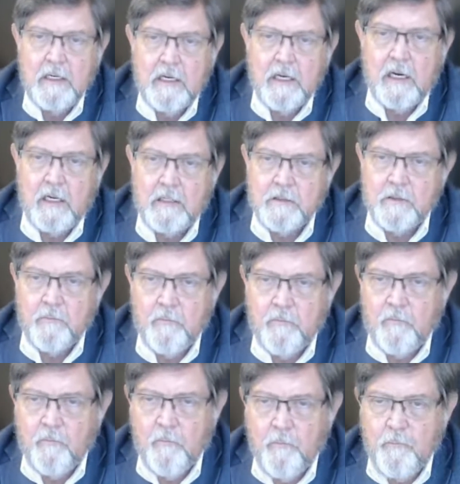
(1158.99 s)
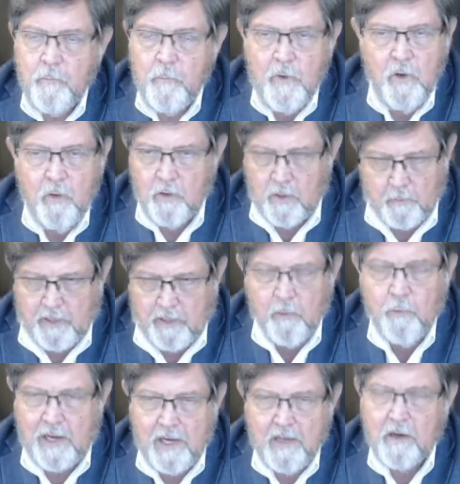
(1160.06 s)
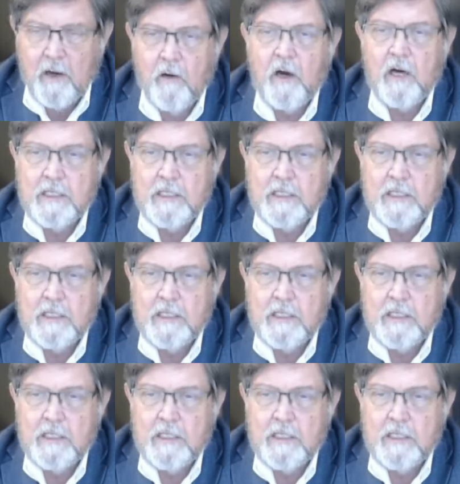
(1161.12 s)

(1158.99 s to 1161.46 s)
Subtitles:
Uh, you can go,